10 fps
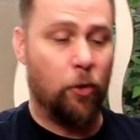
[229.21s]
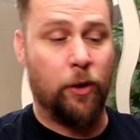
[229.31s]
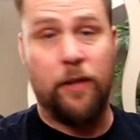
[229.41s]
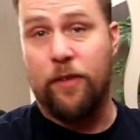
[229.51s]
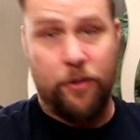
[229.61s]

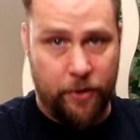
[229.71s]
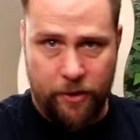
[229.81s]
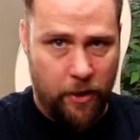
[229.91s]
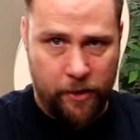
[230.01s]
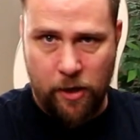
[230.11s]
or even turn
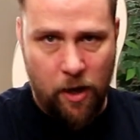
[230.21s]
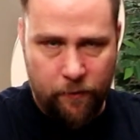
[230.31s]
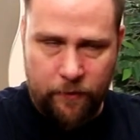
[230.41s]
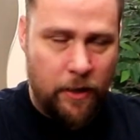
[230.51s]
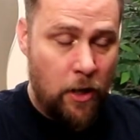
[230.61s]
it on and
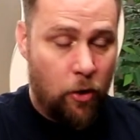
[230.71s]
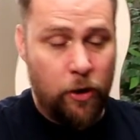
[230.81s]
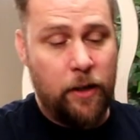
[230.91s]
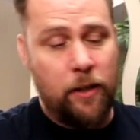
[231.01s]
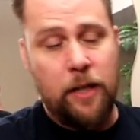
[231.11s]
off,
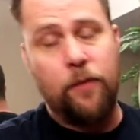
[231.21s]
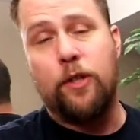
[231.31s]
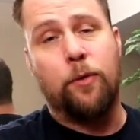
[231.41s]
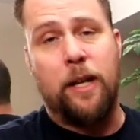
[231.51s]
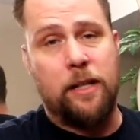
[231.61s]
or
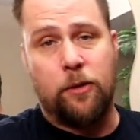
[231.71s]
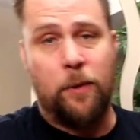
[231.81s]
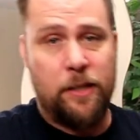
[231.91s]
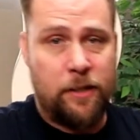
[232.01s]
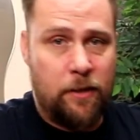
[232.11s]
even to an
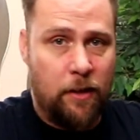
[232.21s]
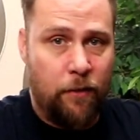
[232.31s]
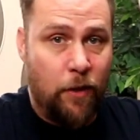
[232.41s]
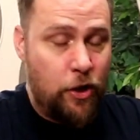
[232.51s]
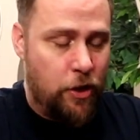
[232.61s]
SOS
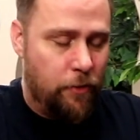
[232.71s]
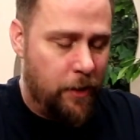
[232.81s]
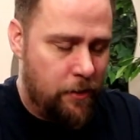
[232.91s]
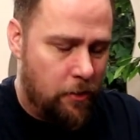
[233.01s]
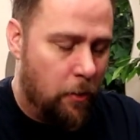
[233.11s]
function,
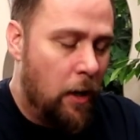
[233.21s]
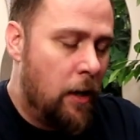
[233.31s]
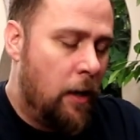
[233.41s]
right? So